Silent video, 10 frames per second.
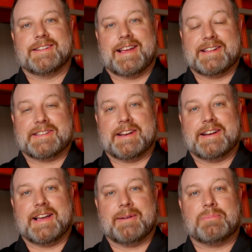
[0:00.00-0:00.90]
as
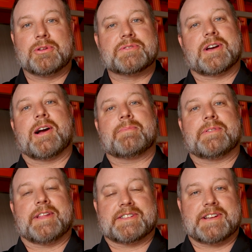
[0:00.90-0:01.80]
in a blue tarp.
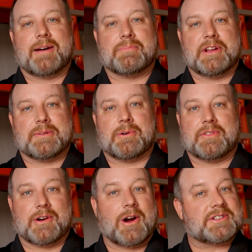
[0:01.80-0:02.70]
That's not breathable.
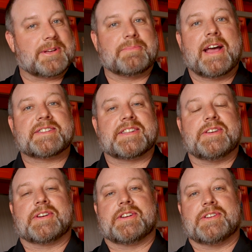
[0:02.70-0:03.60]
There are some nets that
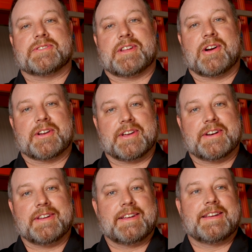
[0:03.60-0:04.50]
you can use that are good.
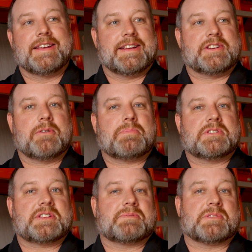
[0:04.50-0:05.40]
Don't
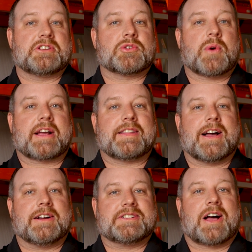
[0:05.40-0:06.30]
put something directly
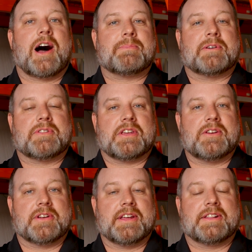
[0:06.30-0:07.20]
on top of the
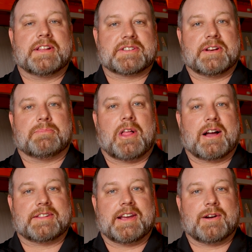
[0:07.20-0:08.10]
unit that's going to
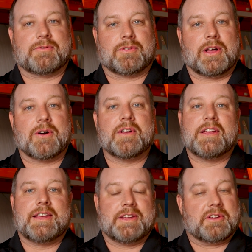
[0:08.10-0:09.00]
block the airflow.
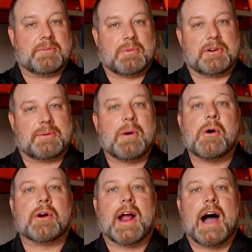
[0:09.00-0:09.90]
You can burn the
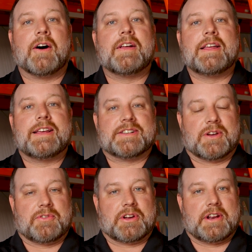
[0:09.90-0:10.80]
motor out.
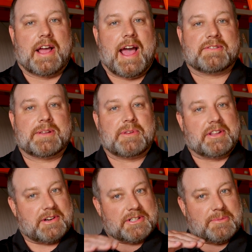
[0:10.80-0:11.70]
So if you're going to have something,
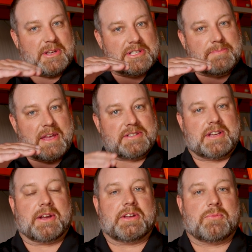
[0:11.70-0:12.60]
there needs to be a space
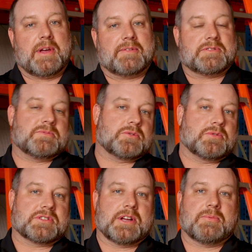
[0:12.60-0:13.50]
there. We have some
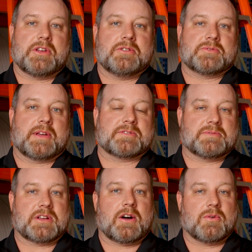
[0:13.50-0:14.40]
tools here we use. We have
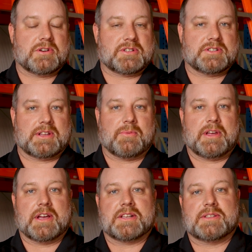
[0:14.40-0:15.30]
some sawhorses that
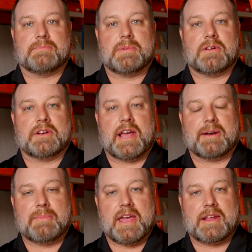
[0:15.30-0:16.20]
we custom built and
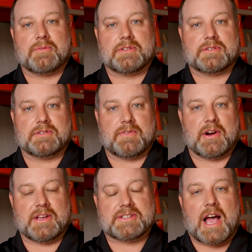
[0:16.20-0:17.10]
had made with
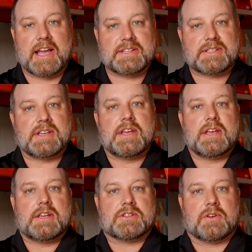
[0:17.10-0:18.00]
various heights
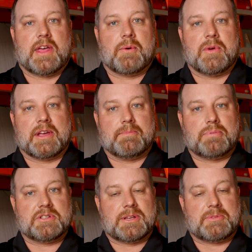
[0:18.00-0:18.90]
so that we can
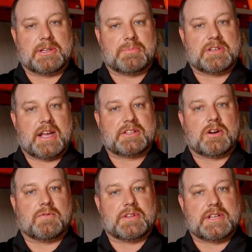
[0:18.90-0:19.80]
put something to protect it
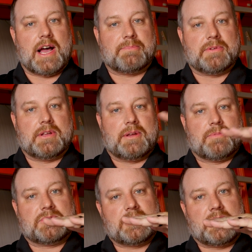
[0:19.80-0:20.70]
over the top,
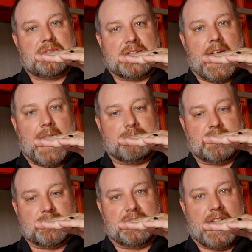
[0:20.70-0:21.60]
but still leave a gap
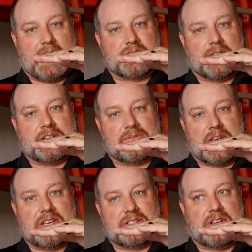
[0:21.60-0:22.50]
between the actual
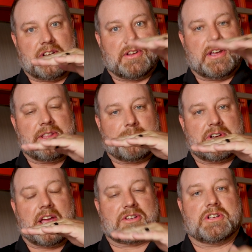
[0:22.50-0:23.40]
HVAC unit and the
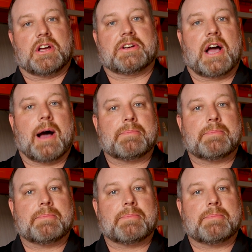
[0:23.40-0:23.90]
protection on top.